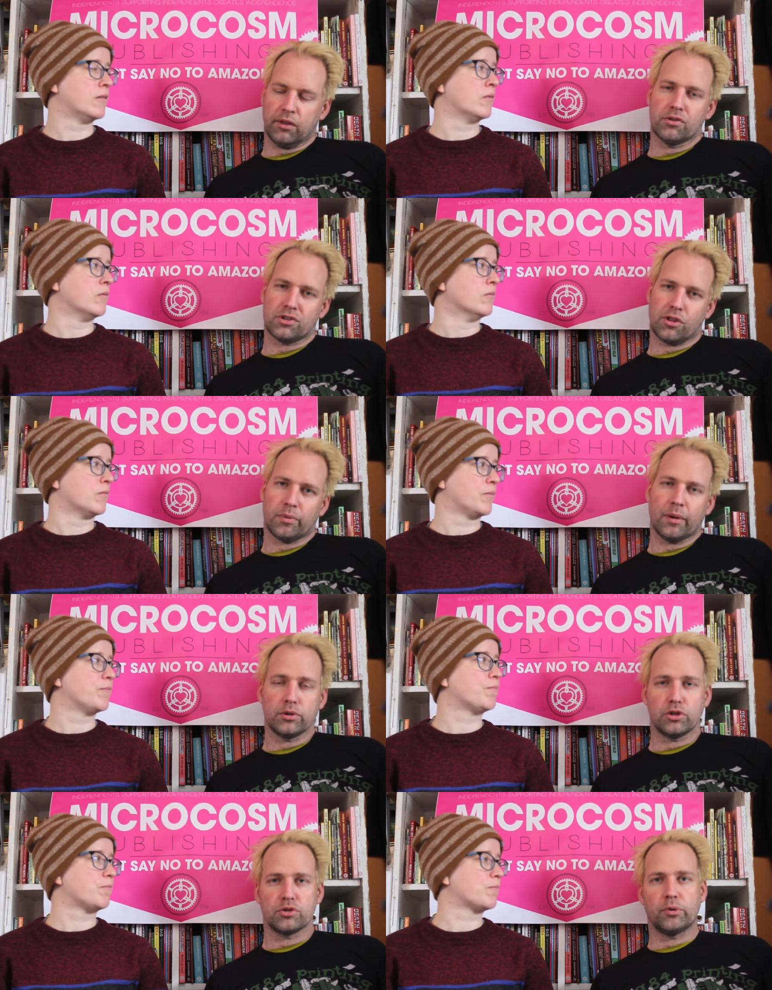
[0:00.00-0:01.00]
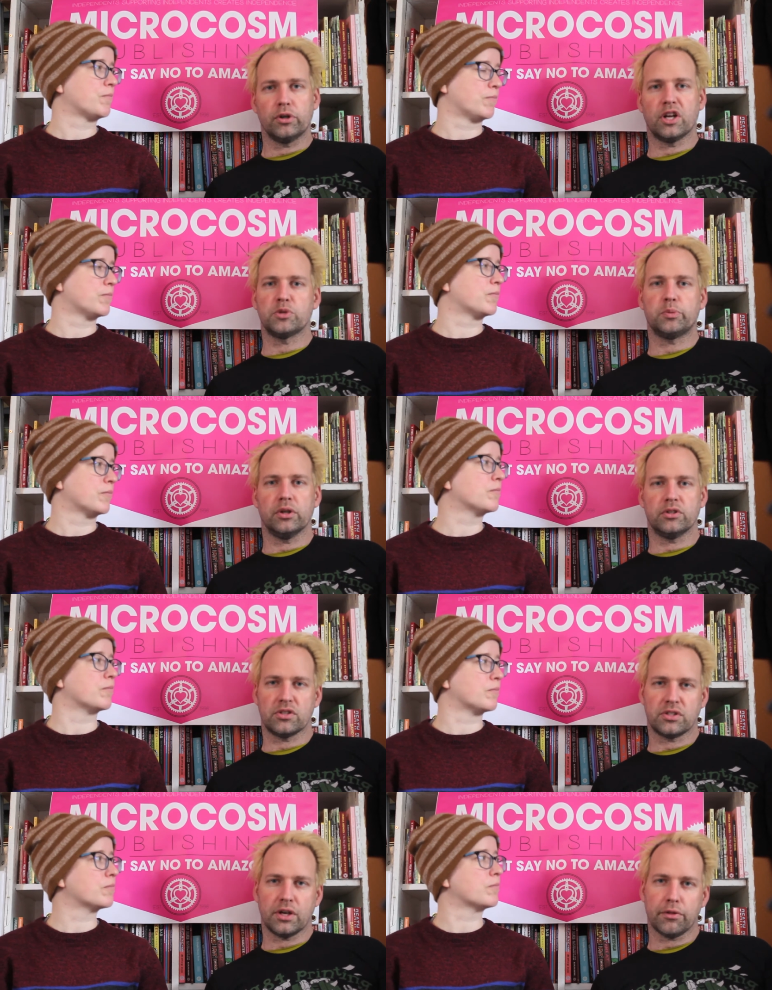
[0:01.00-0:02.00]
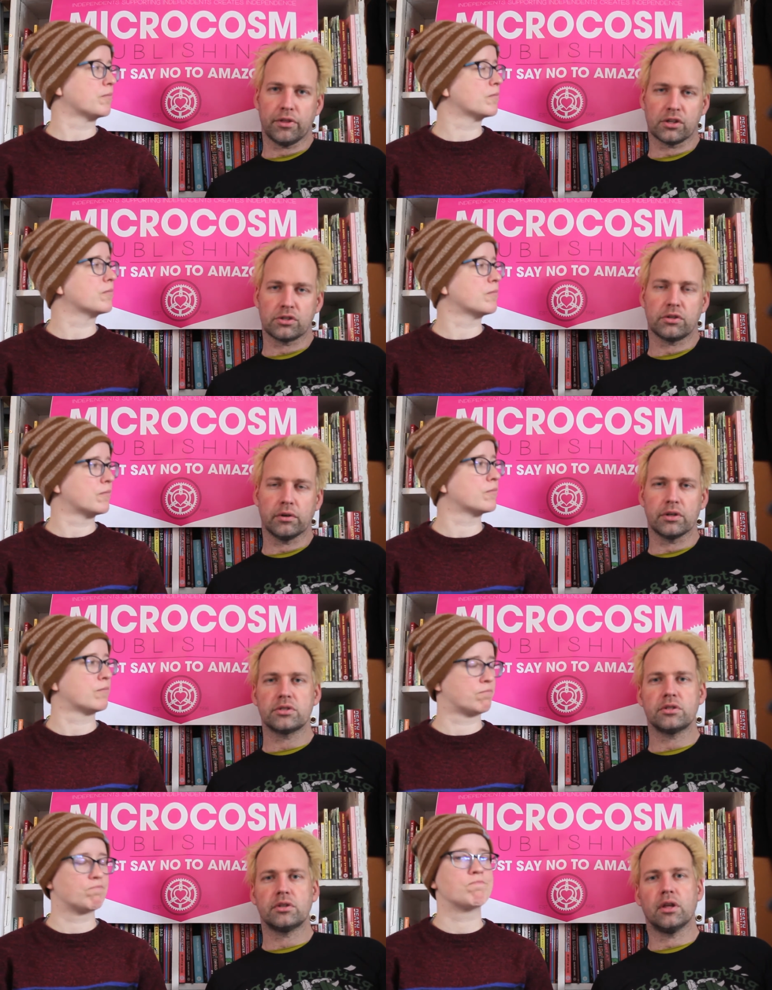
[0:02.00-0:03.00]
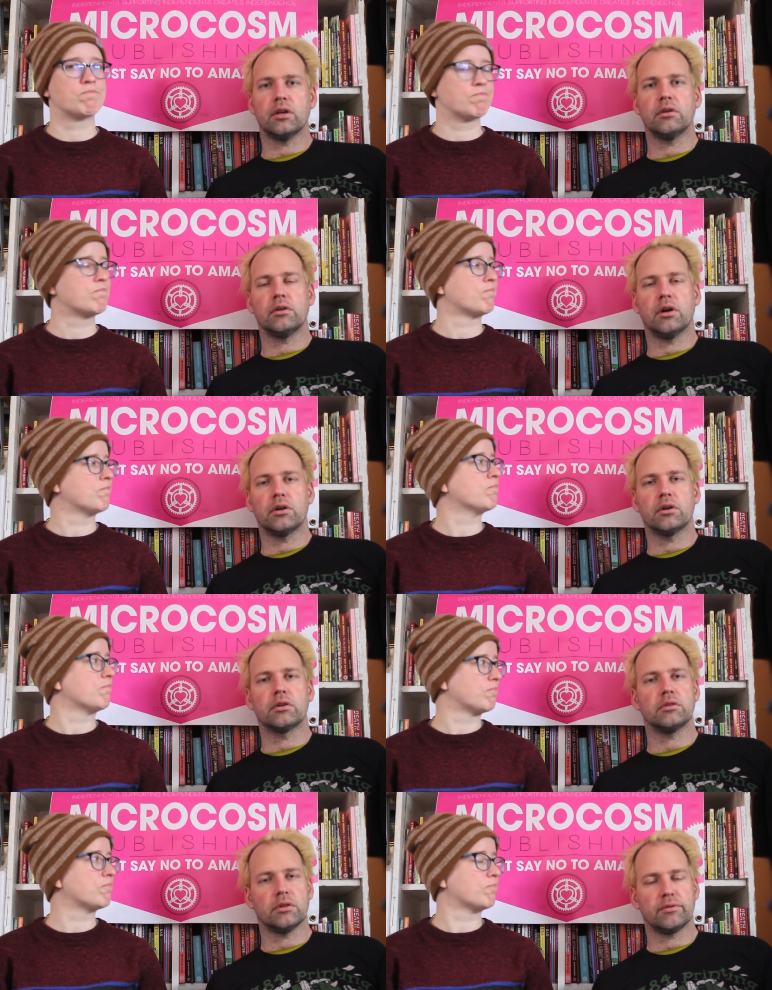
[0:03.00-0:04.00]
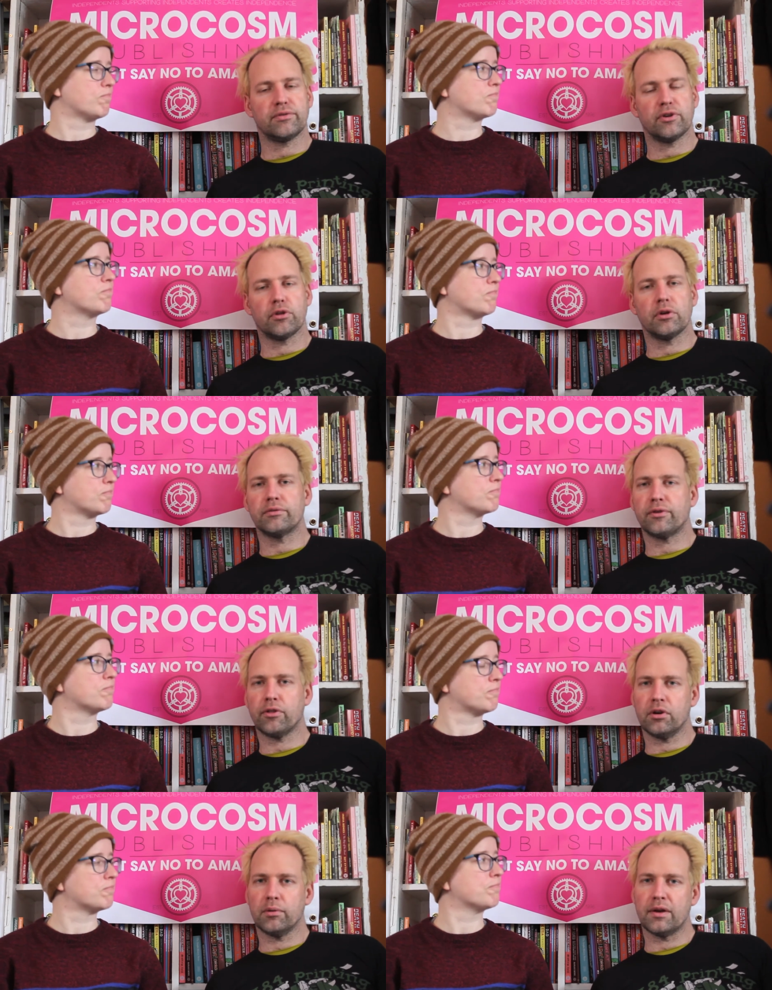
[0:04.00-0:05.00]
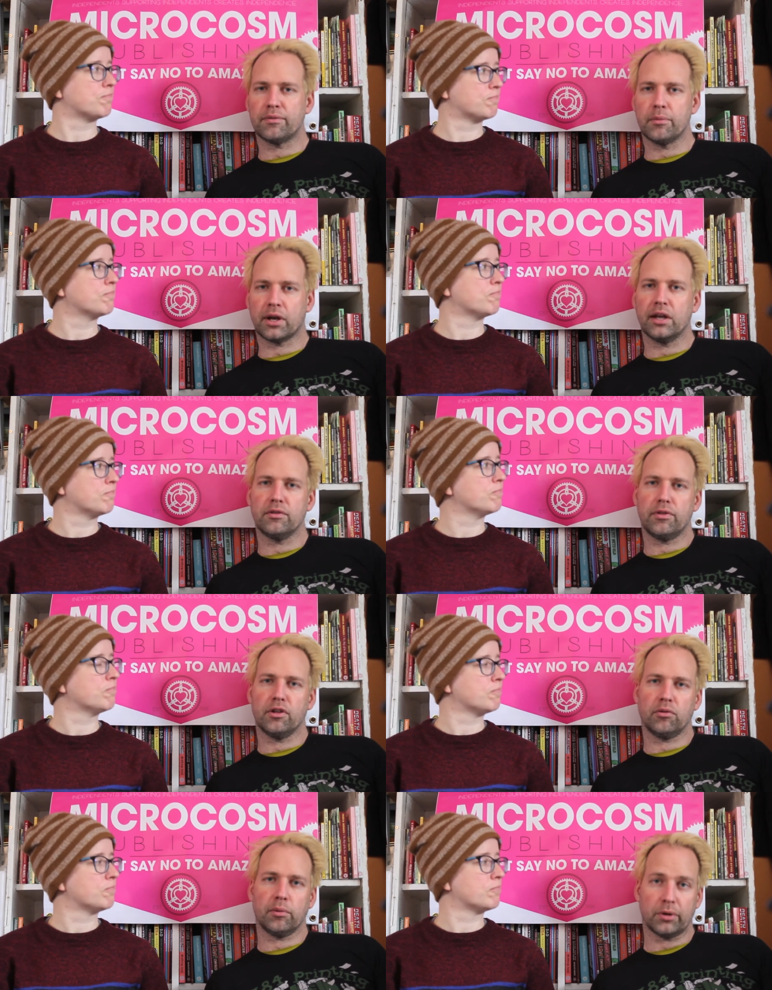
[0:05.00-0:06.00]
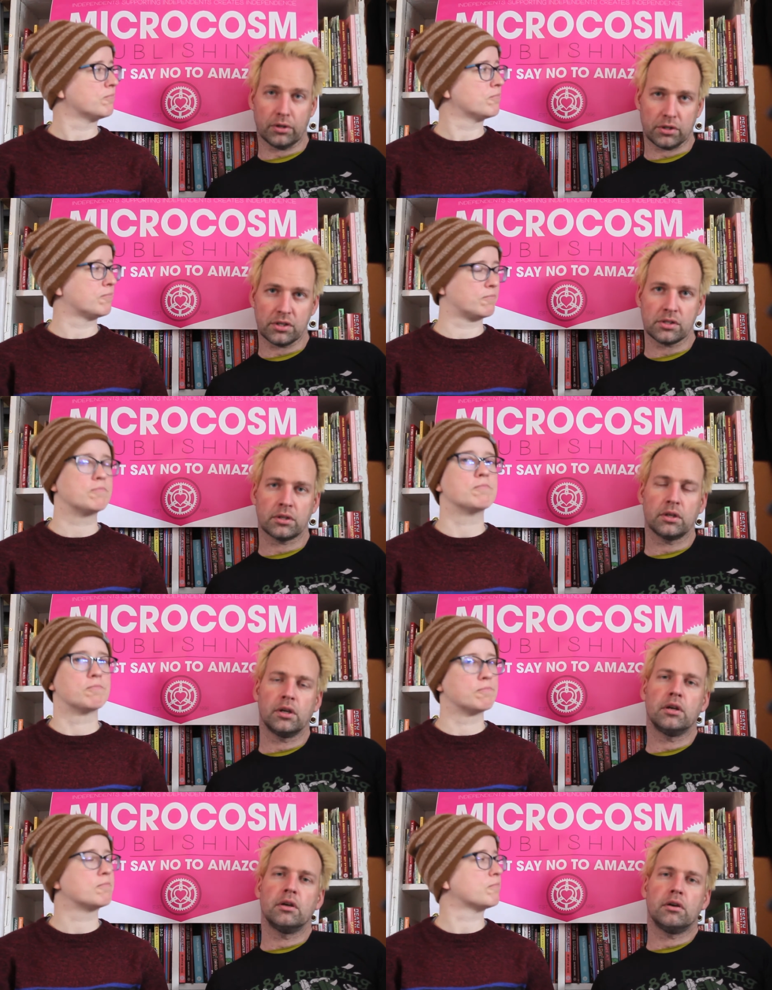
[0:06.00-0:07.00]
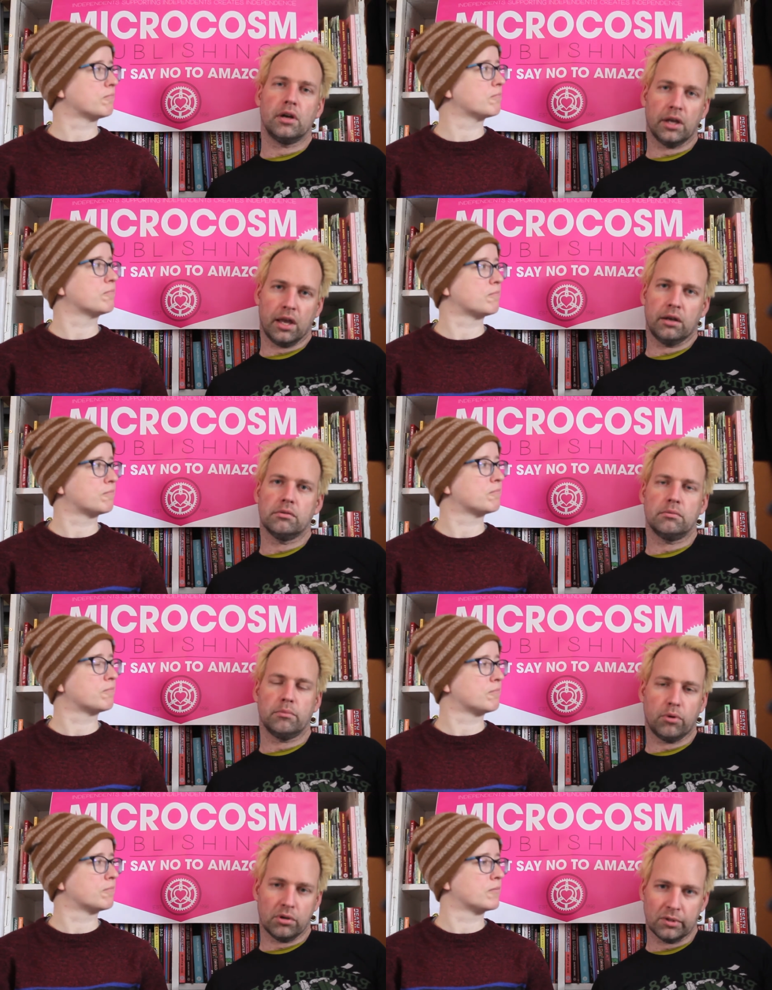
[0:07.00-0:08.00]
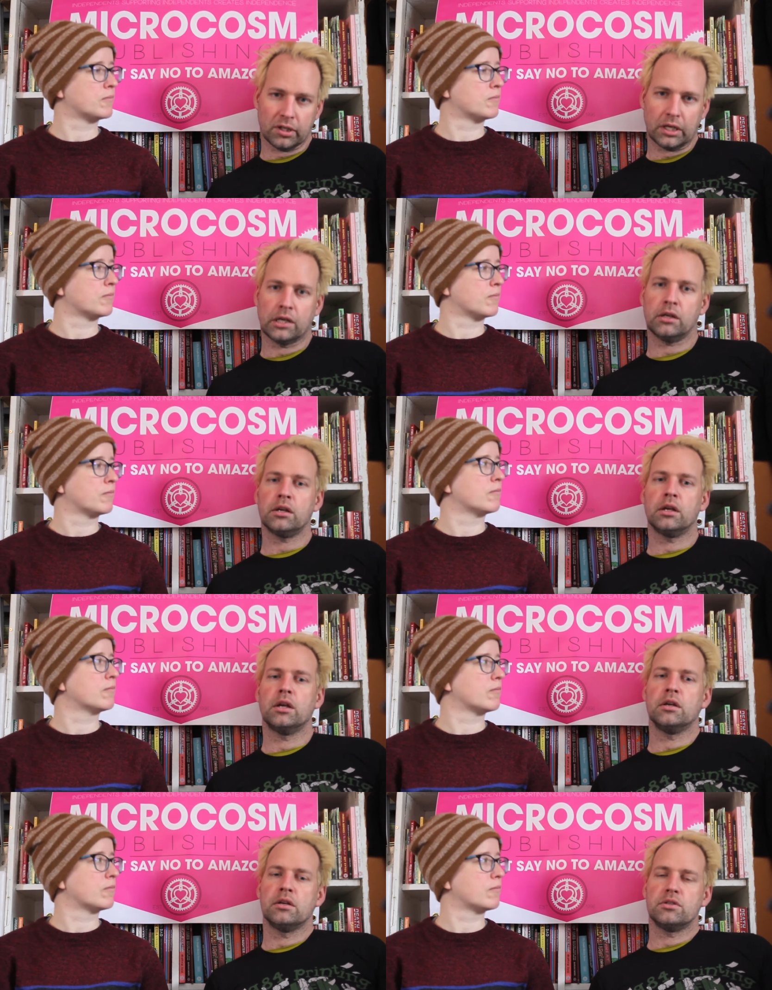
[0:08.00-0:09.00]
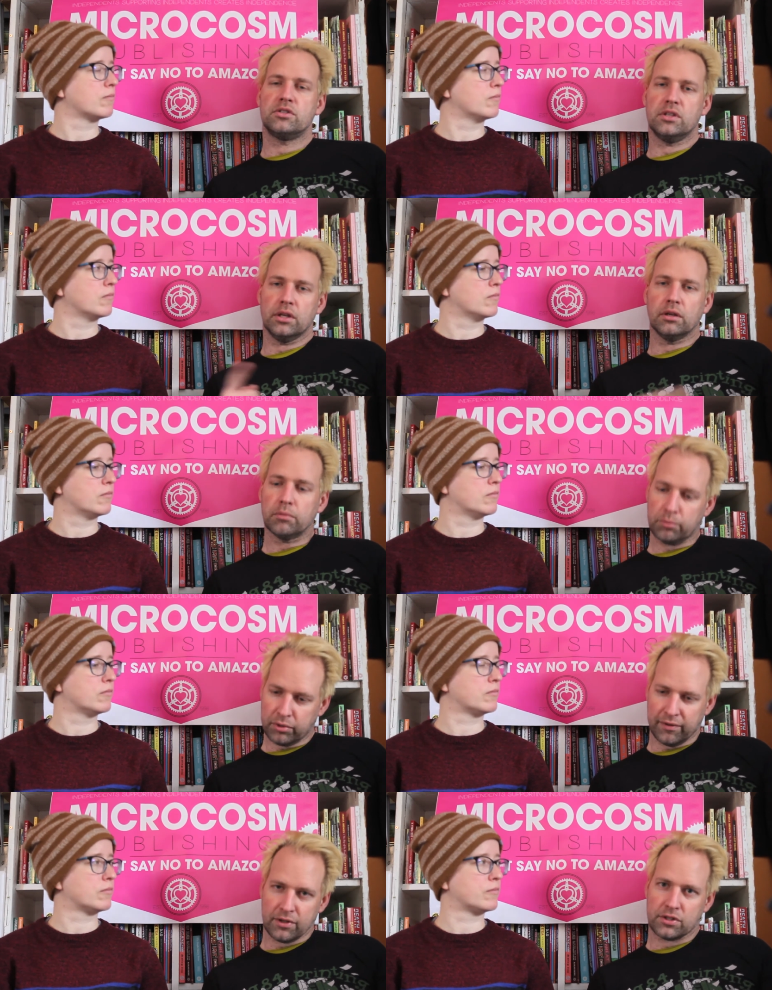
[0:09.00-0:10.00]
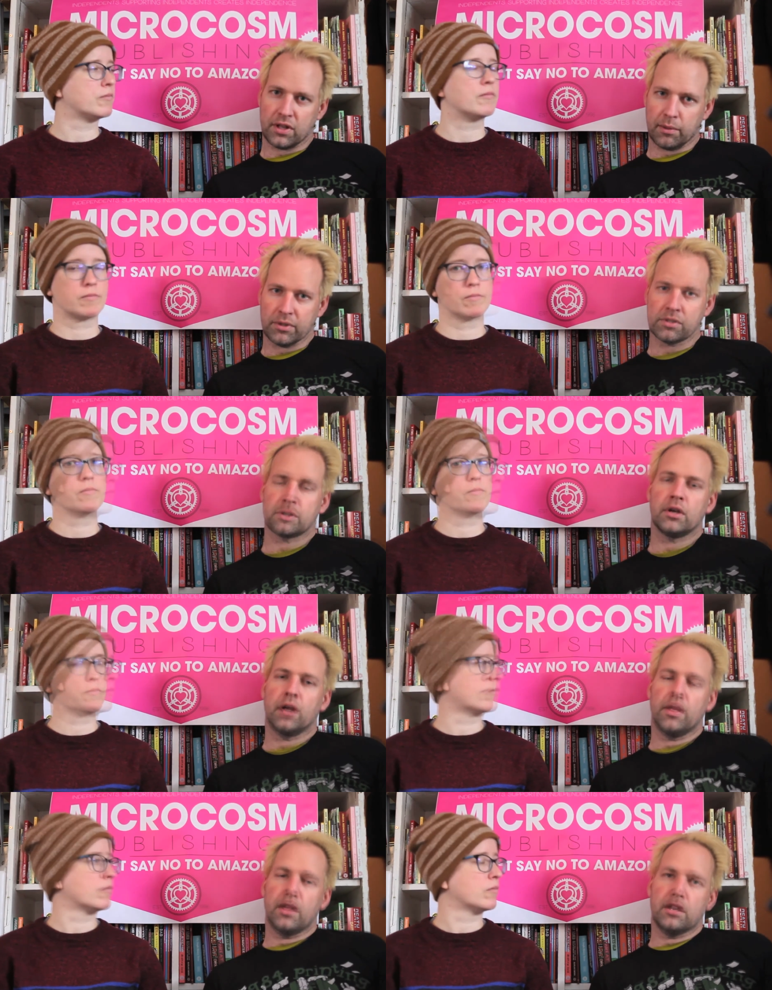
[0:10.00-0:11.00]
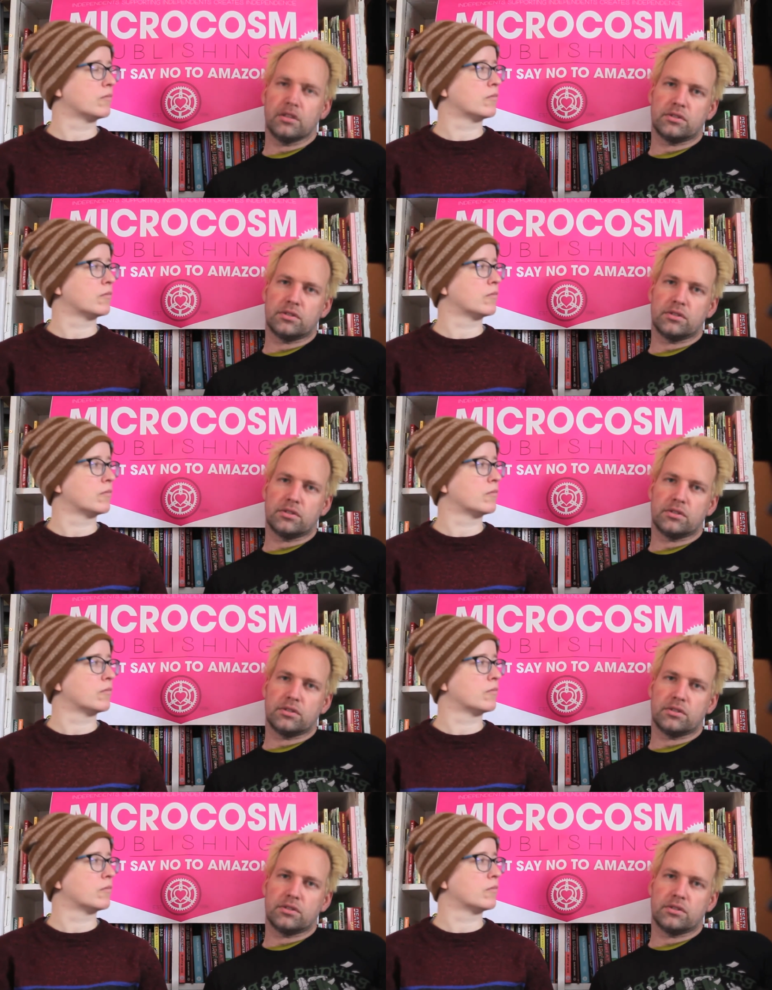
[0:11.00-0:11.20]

Speaker 1: those other publishers more desperate to sell things to us that are further and further away from the kinds of things we purchase. Again, poor marketing. See previous statements. And then it's